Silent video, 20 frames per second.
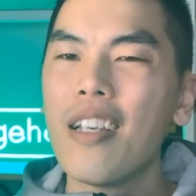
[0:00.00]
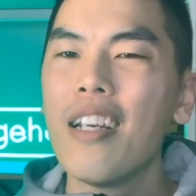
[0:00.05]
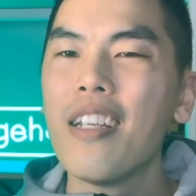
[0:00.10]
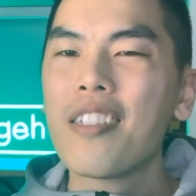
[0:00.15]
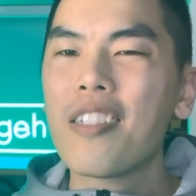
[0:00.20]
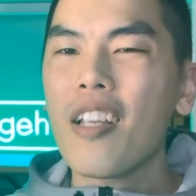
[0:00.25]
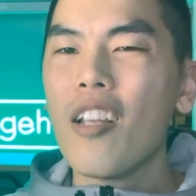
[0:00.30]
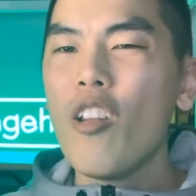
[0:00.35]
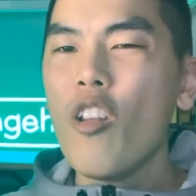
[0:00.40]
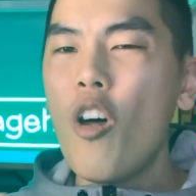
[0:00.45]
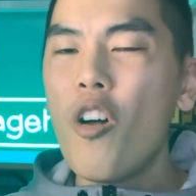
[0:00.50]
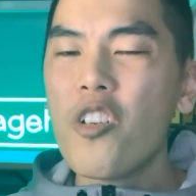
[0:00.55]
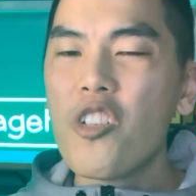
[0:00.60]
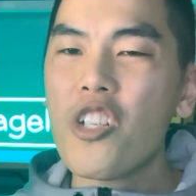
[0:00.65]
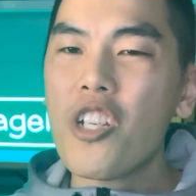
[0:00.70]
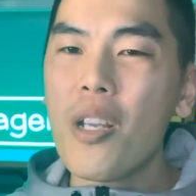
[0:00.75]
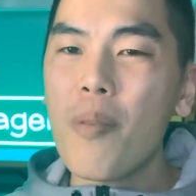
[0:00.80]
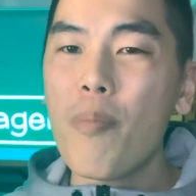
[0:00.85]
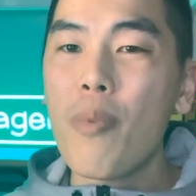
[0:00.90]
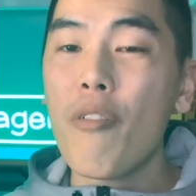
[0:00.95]
it's a lot
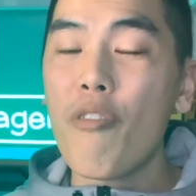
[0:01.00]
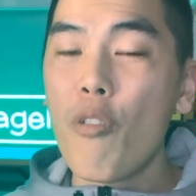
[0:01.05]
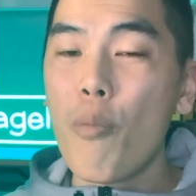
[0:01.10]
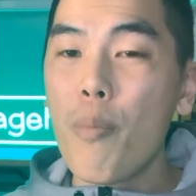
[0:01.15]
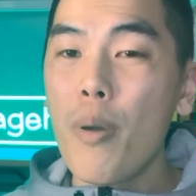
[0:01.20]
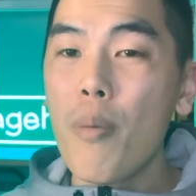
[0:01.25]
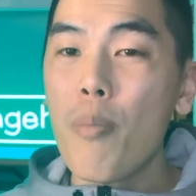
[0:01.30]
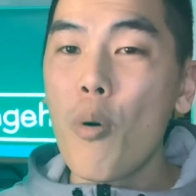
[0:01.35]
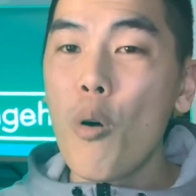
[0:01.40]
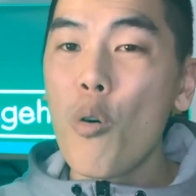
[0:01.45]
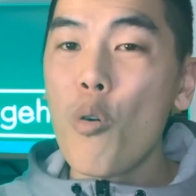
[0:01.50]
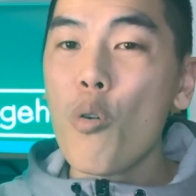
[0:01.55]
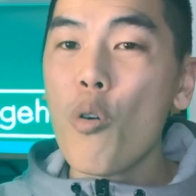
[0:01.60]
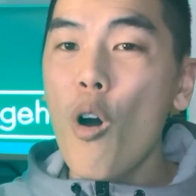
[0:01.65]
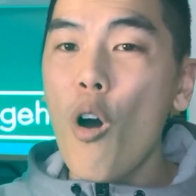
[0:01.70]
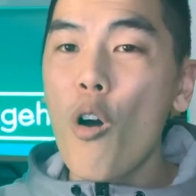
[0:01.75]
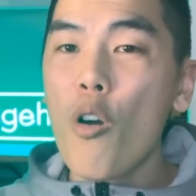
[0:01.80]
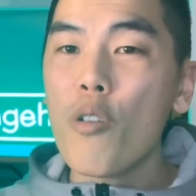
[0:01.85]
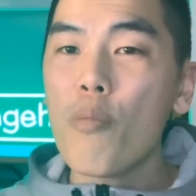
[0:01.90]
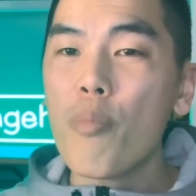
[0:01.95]
cheaper for people who
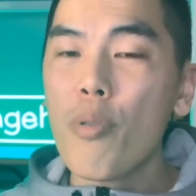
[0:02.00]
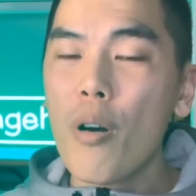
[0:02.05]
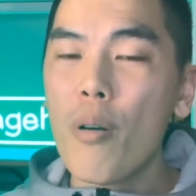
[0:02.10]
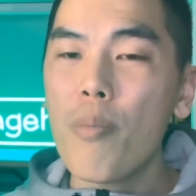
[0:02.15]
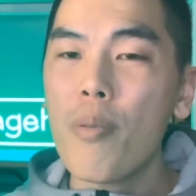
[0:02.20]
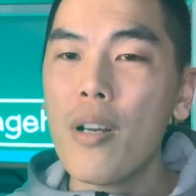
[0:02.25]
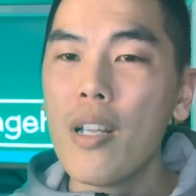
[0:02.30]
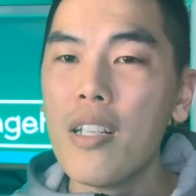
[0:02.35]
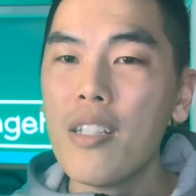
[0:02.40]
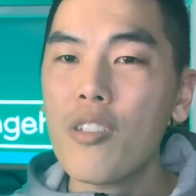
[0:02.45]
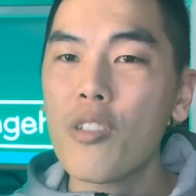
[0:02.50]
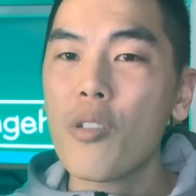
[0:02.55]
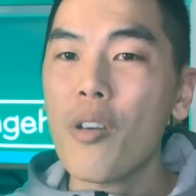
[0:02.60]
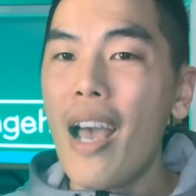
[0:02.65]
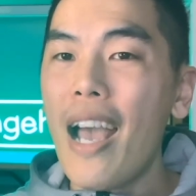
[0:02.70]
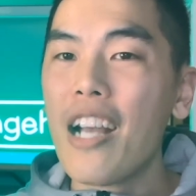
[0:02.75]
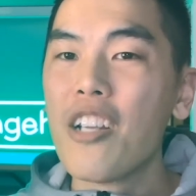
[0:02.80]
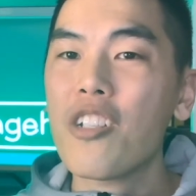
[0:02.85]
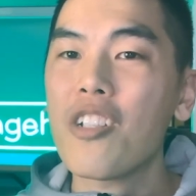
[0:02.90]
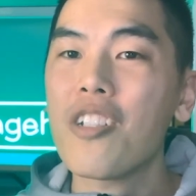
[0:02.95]
own properties to
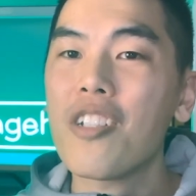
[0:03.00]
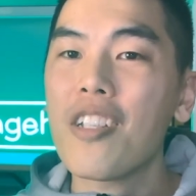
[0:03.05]
actually